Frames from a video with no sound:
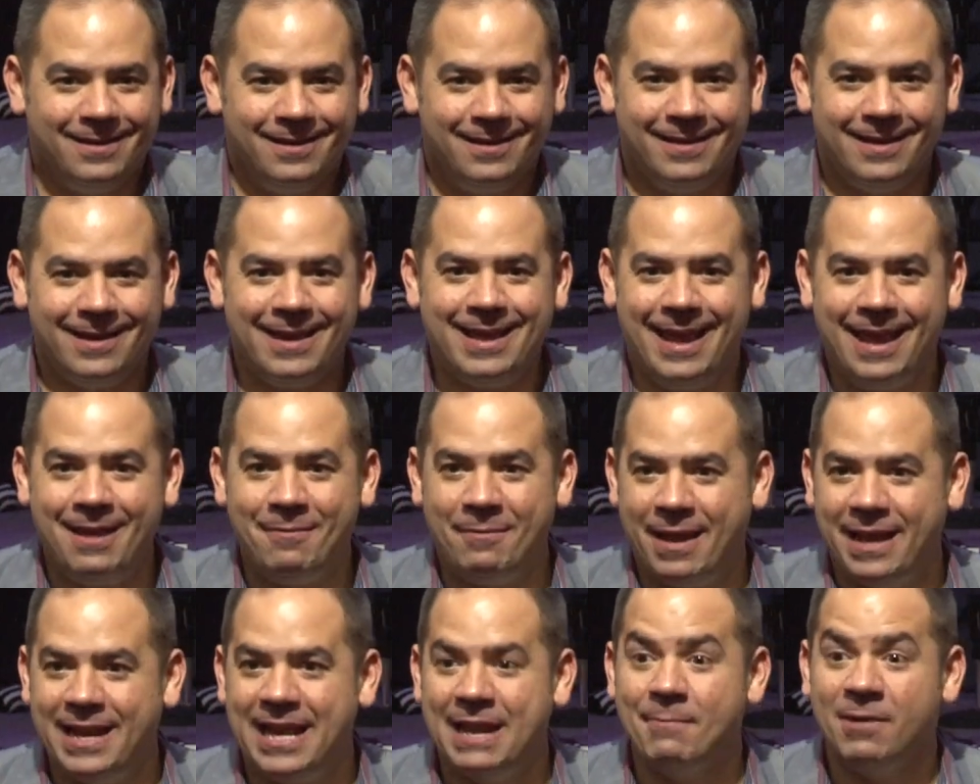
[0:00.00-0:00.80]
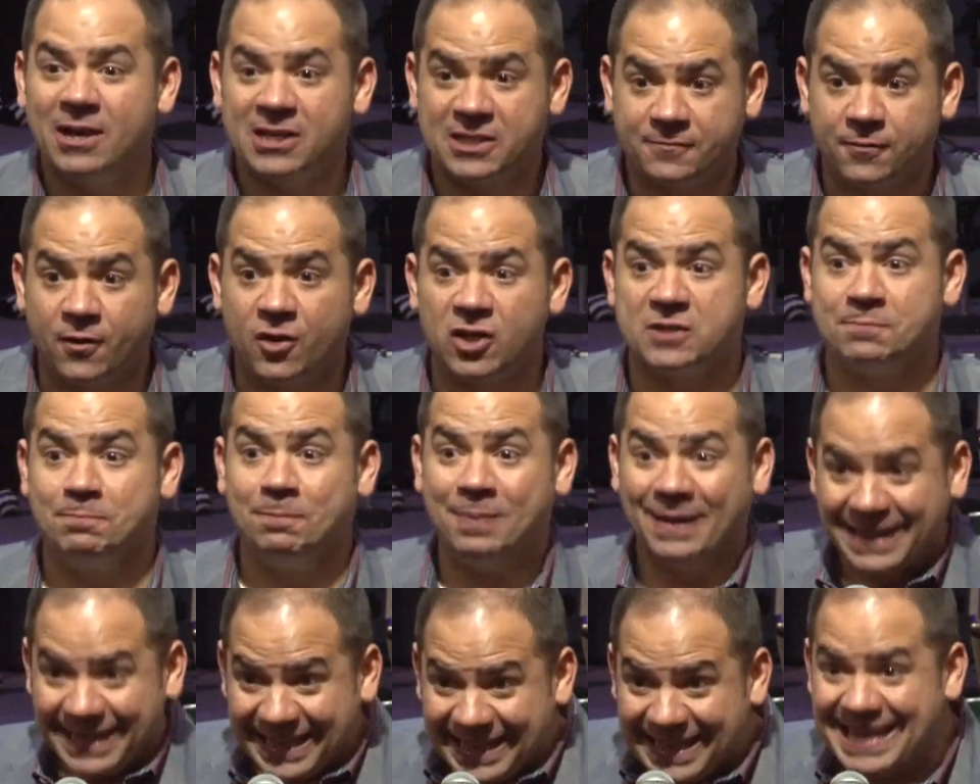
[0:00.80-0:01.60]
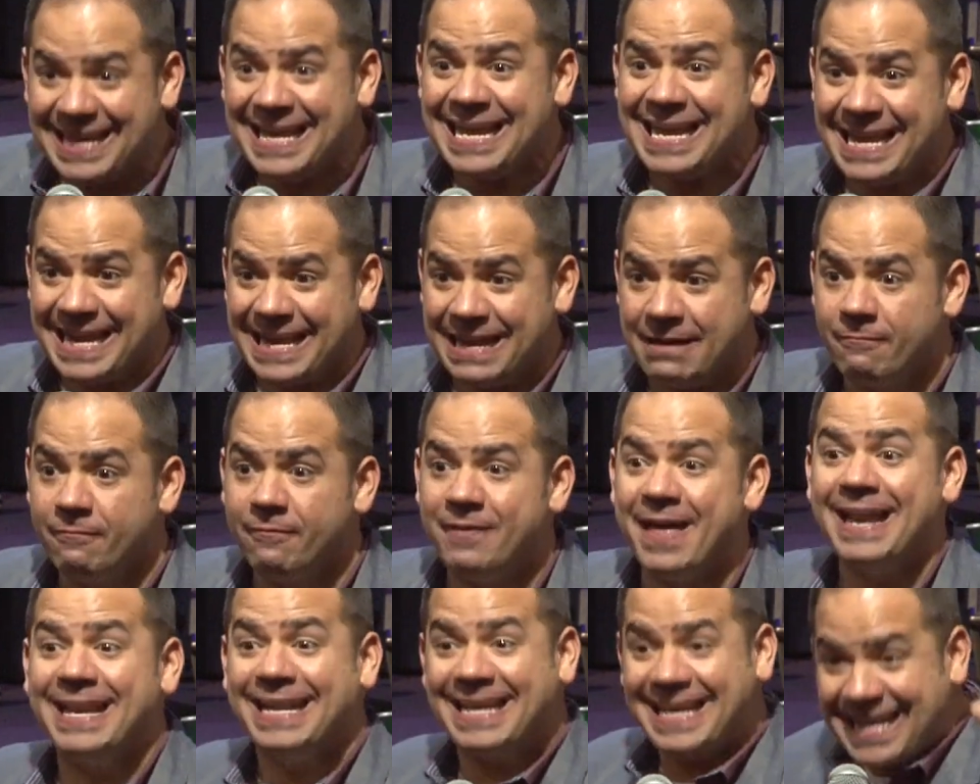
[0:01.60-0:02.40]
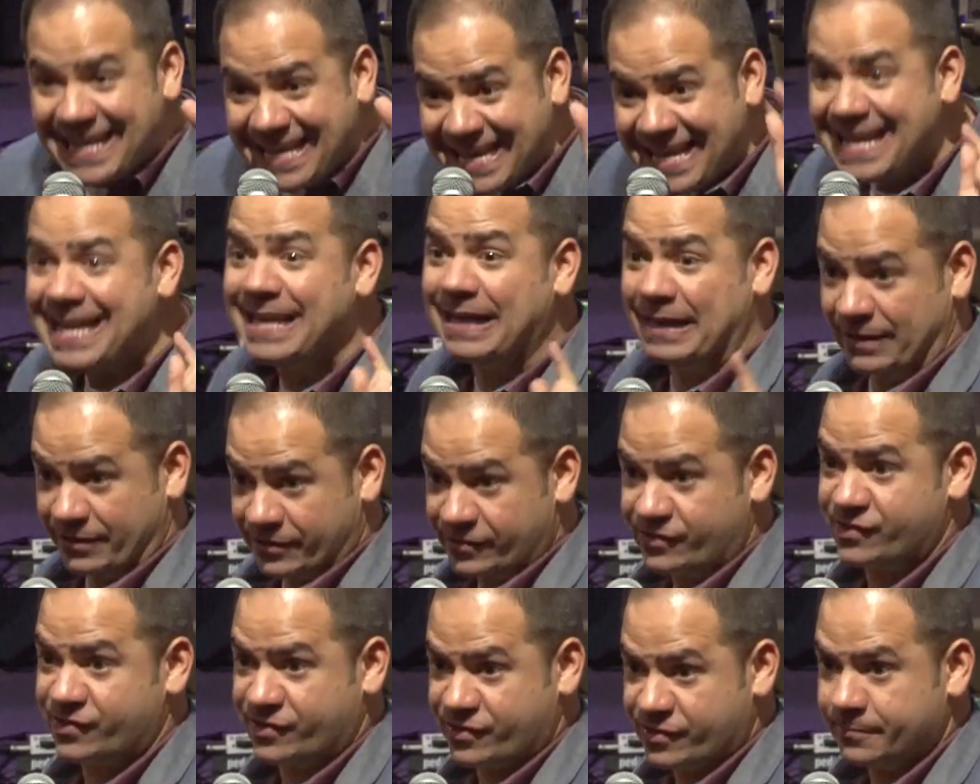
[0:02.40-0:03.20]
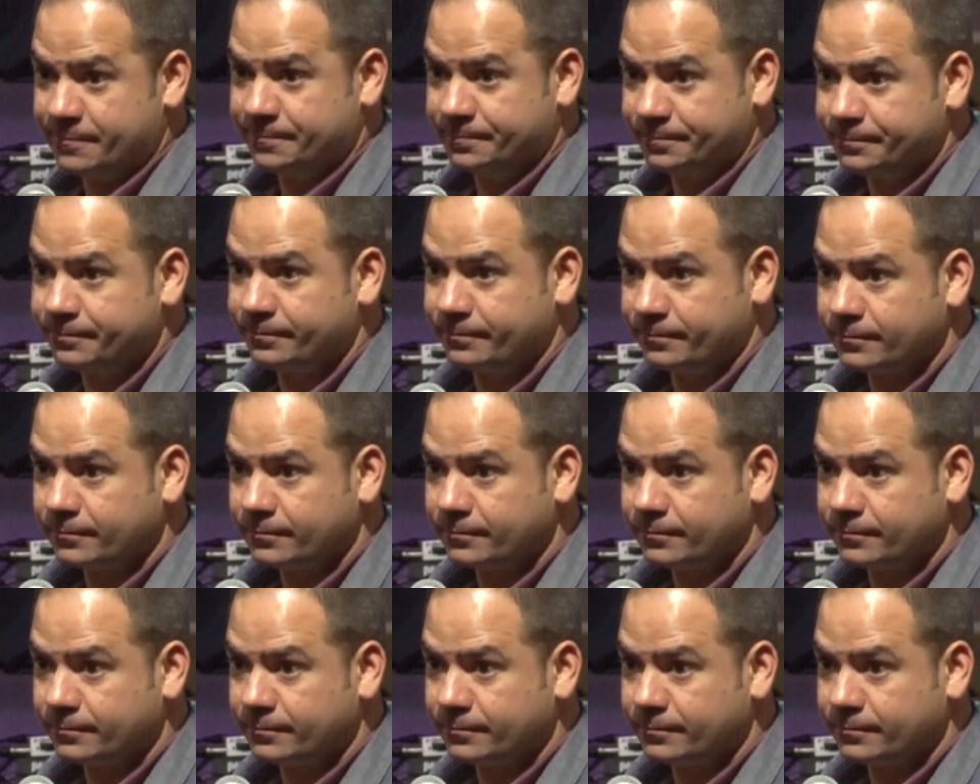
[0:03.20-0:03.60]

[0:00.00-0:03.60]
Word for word: amen, he must first believe that he is.